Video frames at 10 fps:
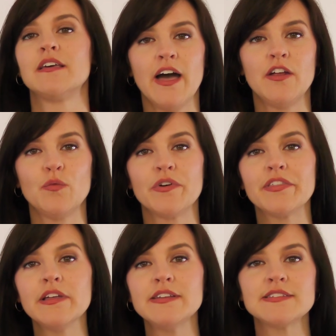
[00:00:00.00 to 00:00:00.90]
And
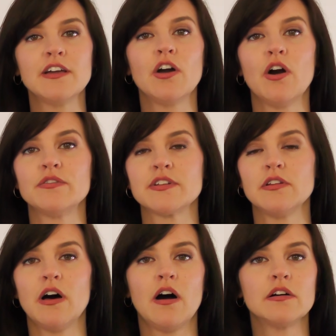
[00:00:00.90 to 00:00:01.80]
with leasing goes
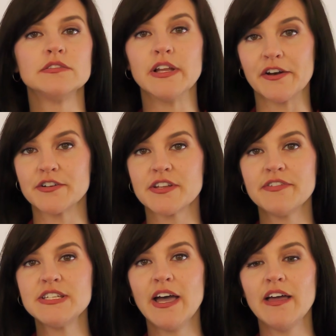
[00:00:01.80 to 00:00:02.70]
along letters
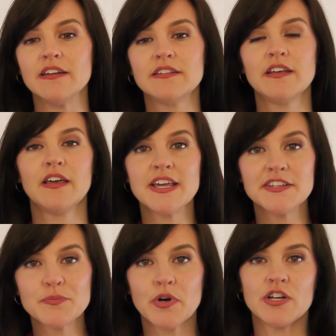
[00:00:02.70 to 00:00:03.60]
of intent,
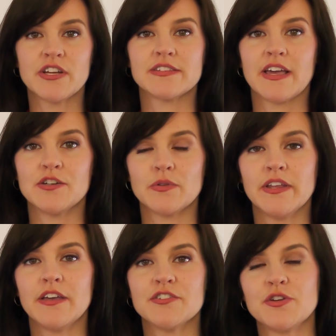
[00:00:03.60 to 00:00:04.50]
intense project
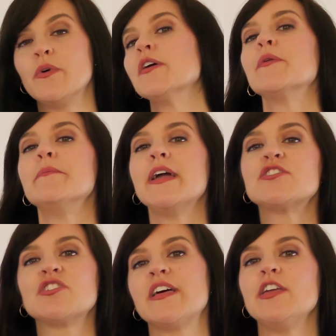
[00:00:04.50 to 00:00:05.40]
scheduling, because you want to
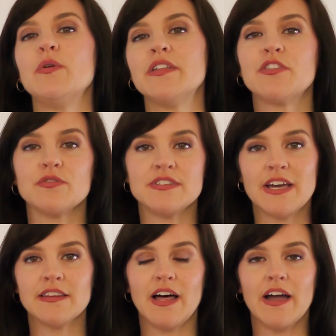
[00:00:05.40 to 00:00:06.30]
make sure that you hit those
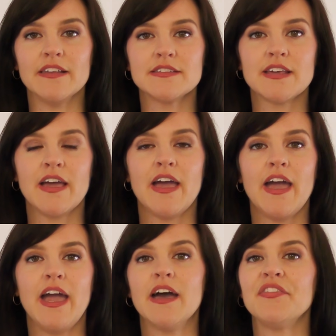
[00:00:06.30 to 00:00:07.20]
deadlines,
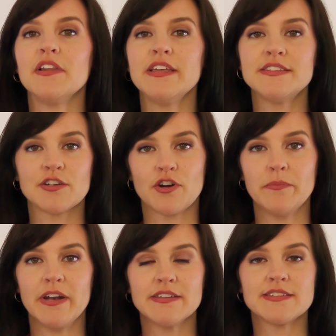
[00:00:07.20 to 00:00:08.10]
and the lease
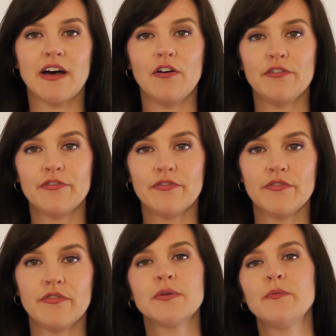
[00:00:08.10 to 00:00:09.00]
agreement itself.
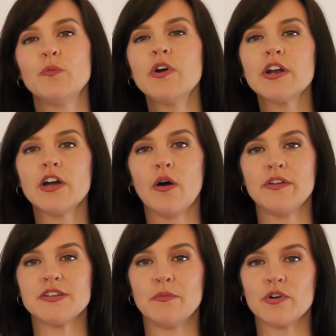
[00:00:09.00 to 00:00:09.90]
So we're going to go
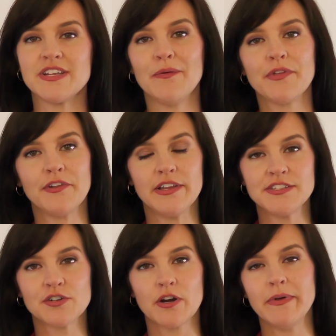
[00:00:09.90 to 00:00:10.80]
into more depth on the
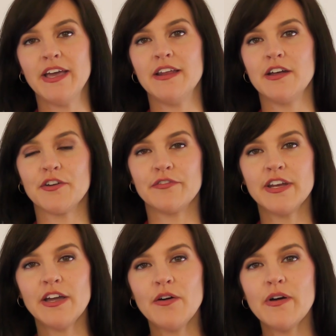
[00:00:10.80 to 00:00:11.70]
lease agreement in another
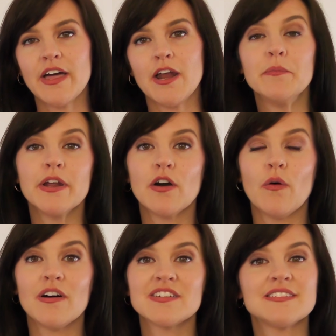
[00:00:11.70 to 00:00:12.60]
video, and I'm going to
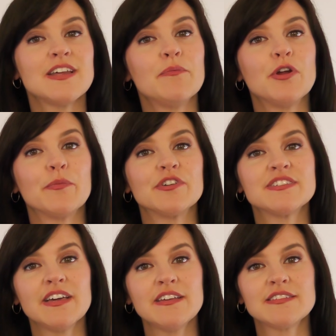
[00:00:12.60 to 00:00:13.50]
go on to step number
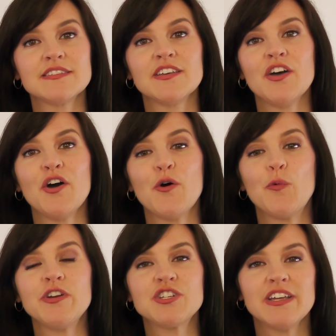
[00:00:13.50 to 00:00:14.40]
6,
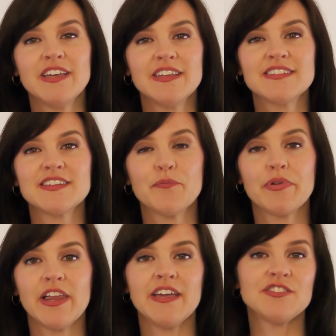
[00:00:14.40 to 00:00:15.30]
which is
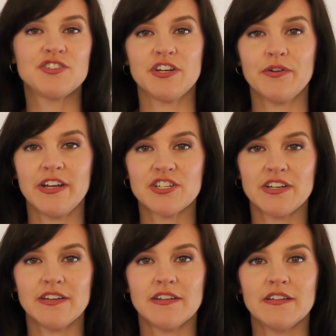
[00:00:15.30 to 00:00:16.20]
plans
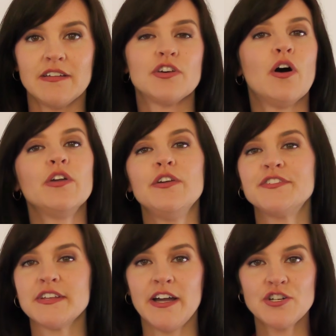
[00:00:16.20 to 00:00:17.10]
generation. So
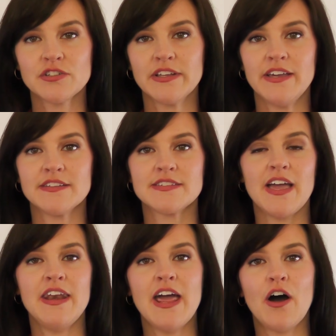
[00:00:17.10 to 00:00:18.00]
you've signed your lease
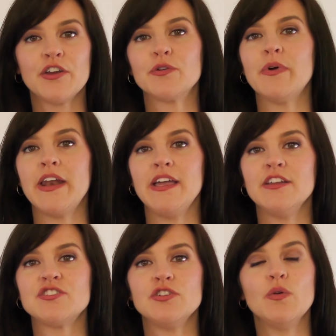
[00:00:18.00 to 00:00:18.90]
and now you're
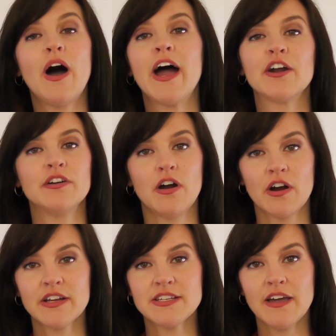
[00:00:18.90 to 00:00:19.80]
ready to hire an
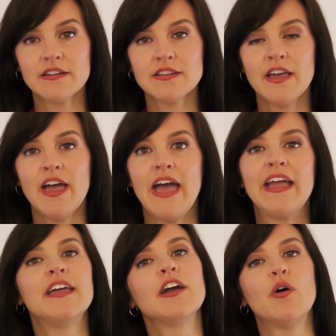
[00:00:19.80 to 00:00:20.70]
architect
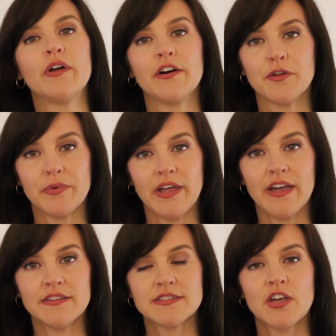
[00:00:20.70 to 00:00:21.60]
and get going on the
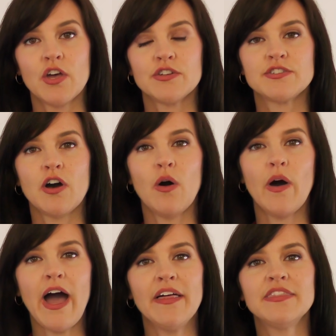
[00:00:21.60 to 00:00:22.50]
plans.
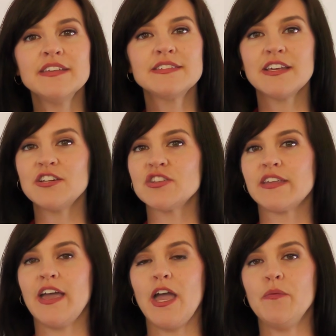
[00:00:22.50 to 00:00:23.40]
So at this stage of the
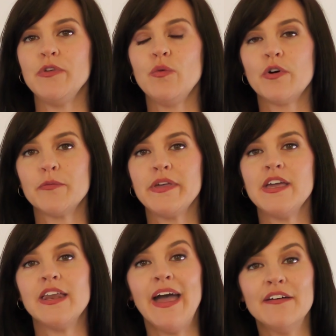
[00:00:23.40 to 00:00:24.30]
game, you want to
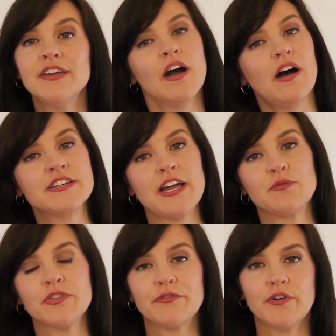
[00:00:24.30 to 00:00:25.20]
be in heavy
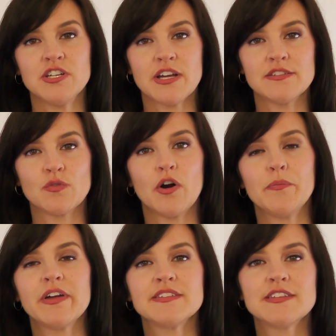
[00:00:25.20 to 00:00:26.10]
contact with the
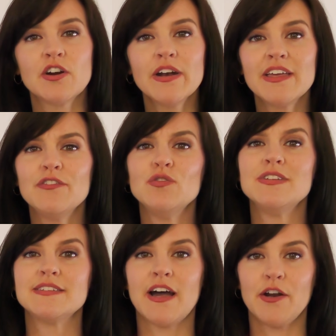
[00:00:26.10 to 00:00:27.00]
franchisor because they're going to give you
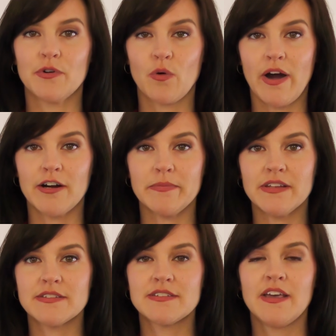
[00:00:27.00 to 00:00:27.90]
design
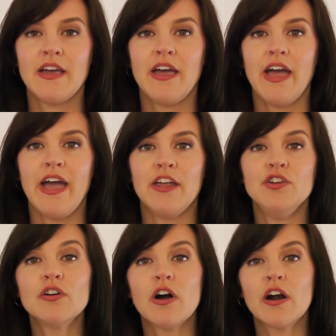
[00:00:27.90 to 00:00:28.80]
requirements.
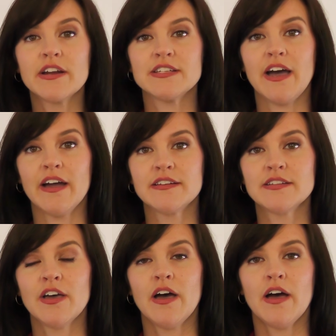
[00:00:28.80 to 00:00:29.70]
And your architect